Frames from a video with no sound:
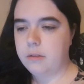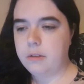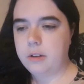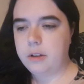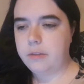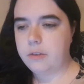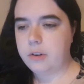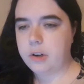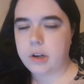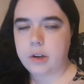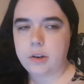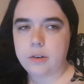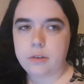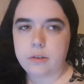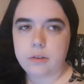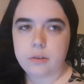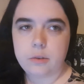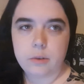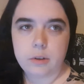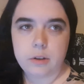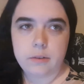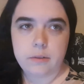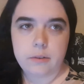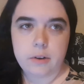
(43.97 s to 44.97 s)
leave your house,
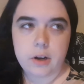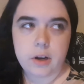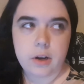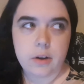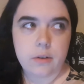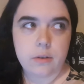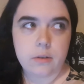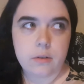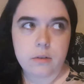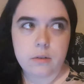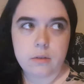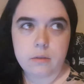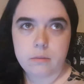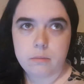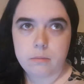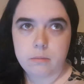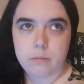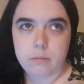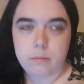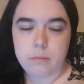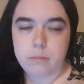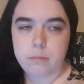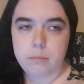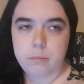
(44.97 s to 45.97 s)
still leave your house,
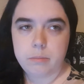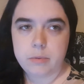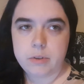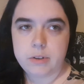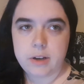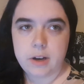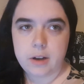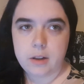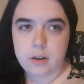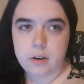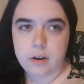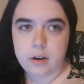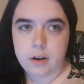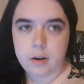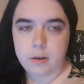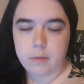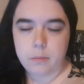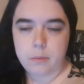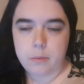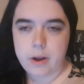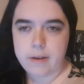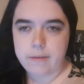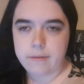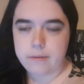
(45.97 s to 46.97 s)
stay alert,
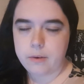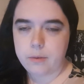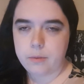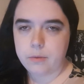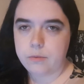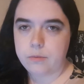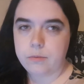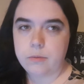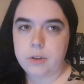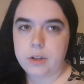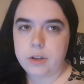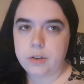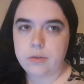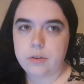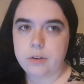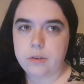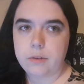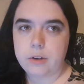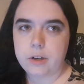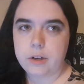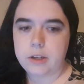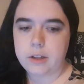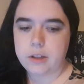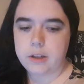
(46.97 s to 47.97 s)
whatever. It was literally
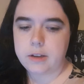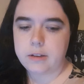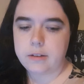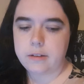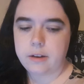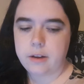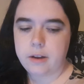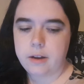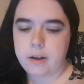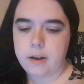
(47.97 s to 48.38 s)
ridiculous.